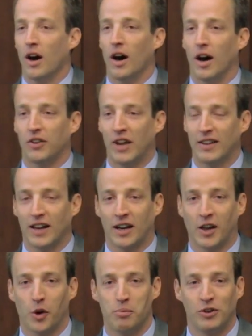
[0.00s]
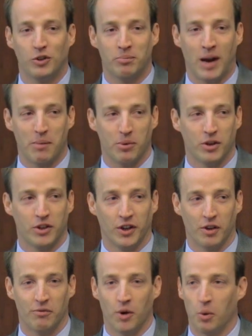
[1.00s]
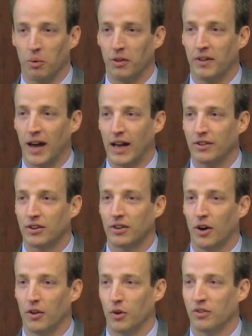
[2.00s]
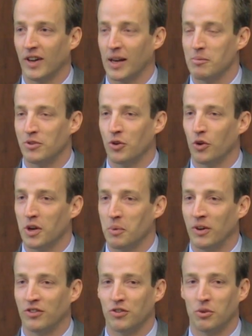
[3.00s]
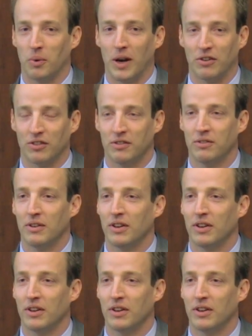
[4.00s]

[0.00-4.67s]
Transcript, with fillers: uh, take that colored piece of paper, you're going to vote with that, although it's not a majority win situation,